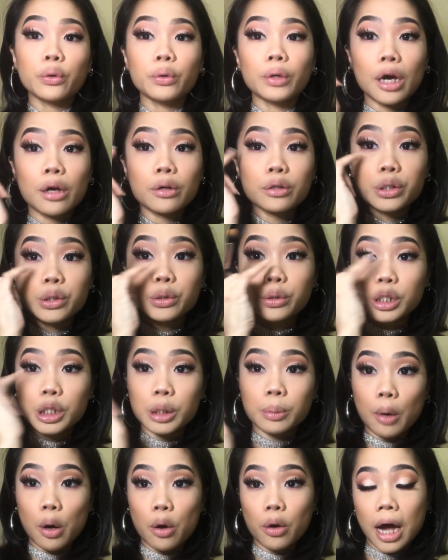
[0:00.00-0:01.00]
now to
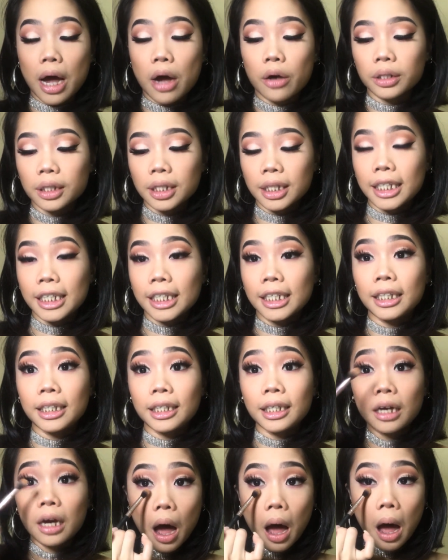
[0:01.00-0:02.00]
smoke out
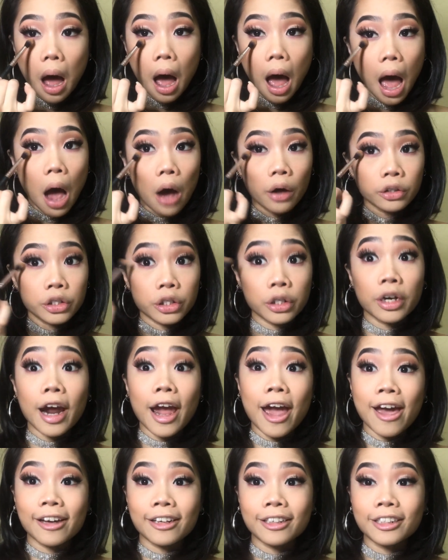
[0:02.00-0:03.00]
the outer
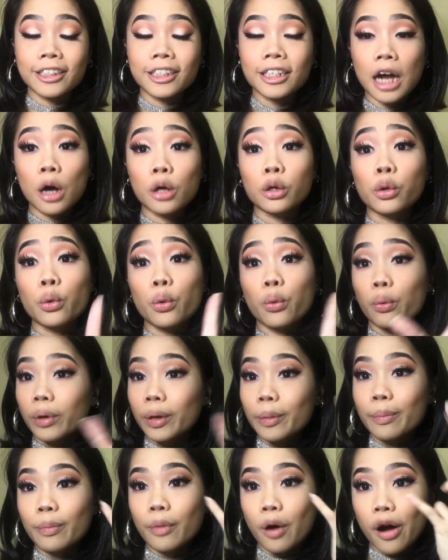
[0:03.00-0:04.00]

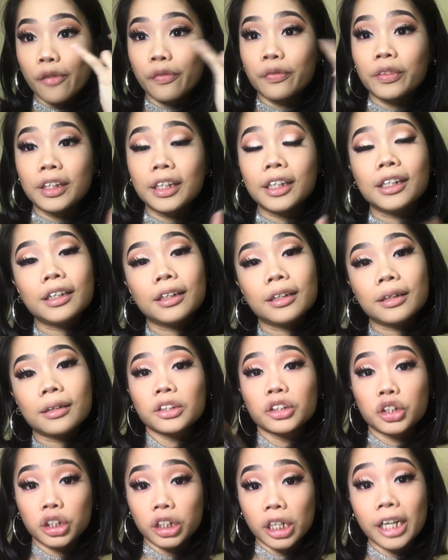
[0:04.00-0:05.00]
rim of the
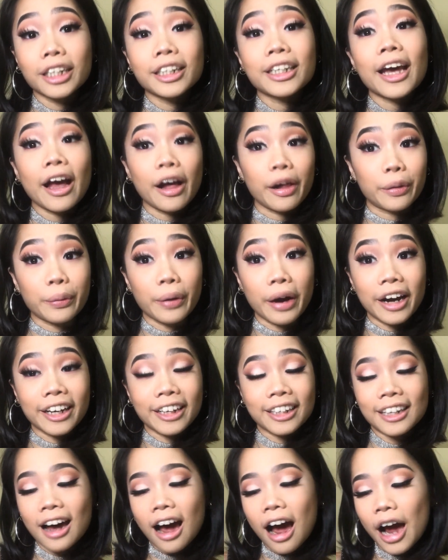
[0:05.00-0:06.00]
shade Hell
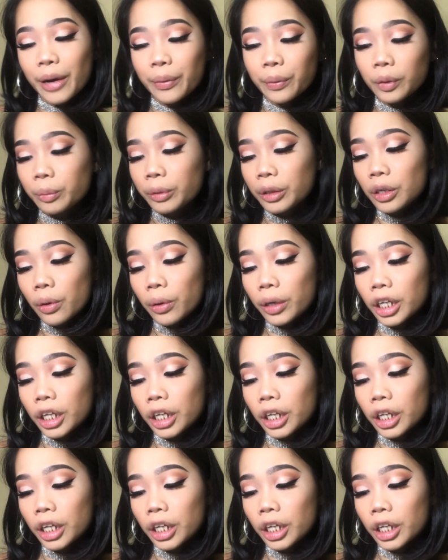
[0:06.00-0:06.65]
Ride, I will be going